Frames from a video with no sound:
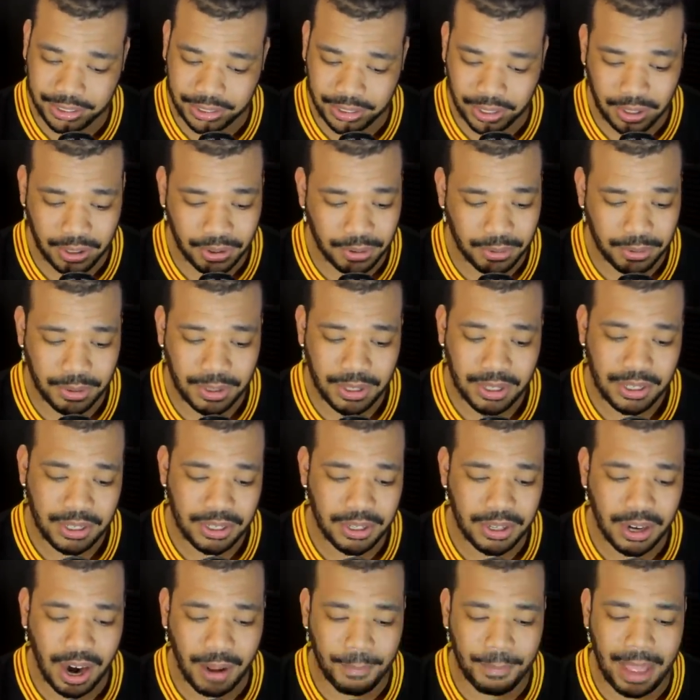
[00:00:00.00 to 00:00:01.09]
So,
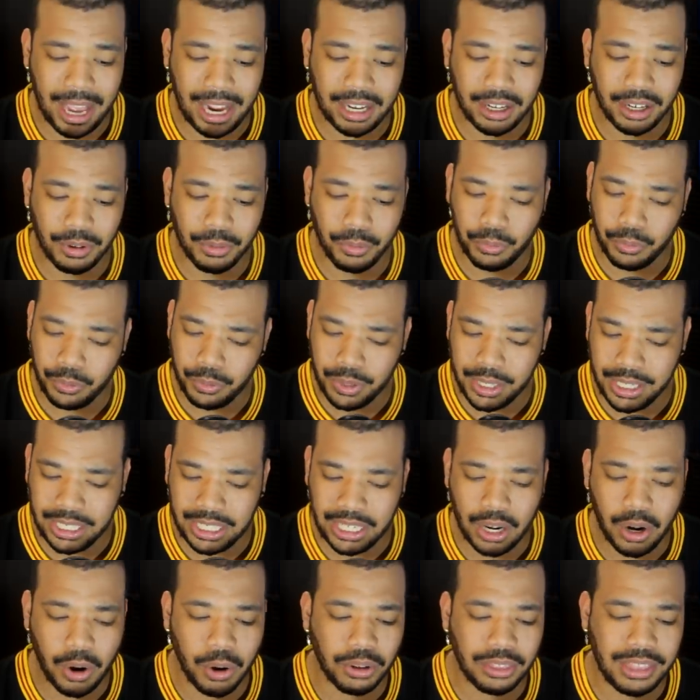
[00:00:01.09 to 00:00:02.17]
you know, I'm not going to
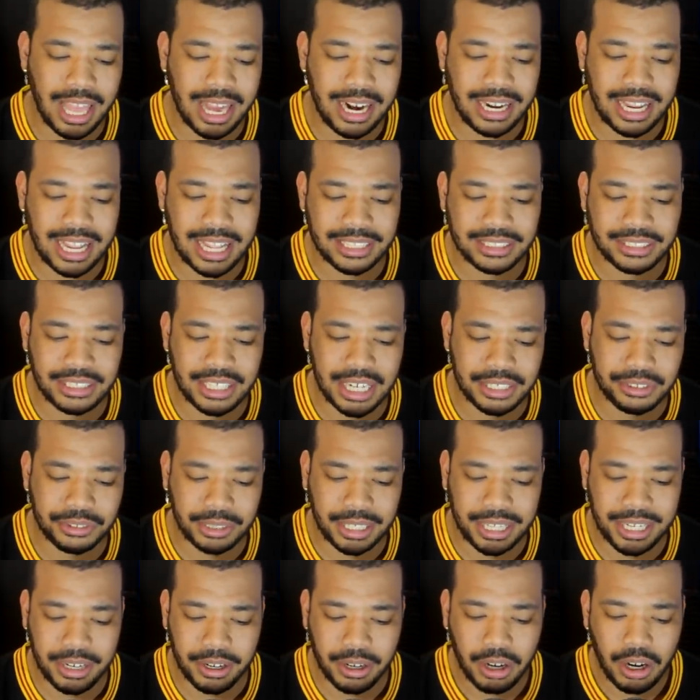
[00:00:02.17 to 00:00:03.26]
really hold that against
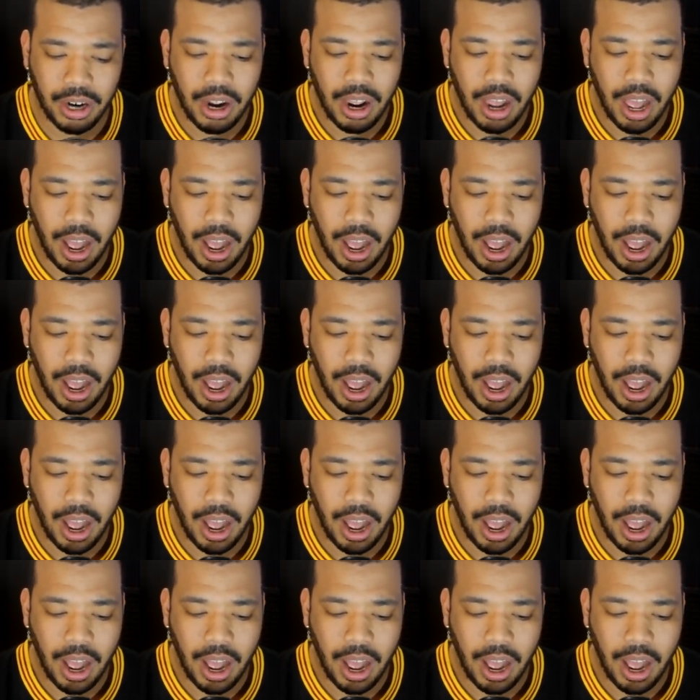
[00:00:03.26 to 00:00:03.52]
Jedrick here.